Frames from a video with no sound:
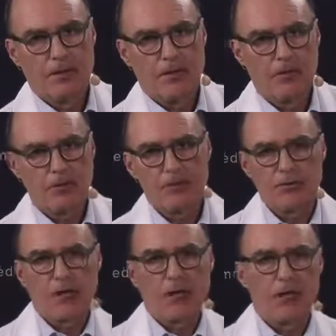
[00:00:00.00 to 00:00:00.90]
I'm not
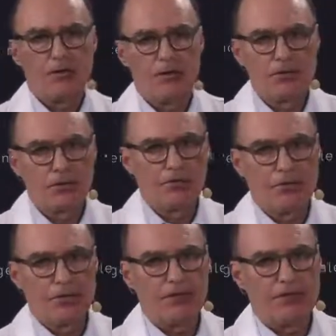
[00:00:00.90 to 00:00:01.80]
in a hurry, to
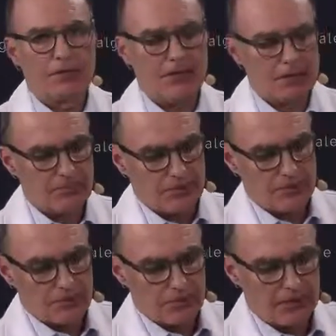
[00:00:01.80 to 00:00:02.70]
finish my case
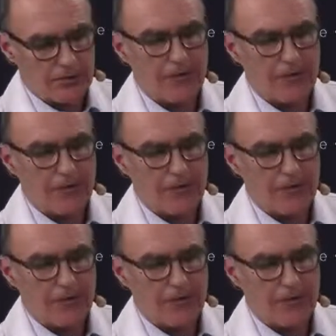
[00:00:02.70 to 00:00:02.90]
because I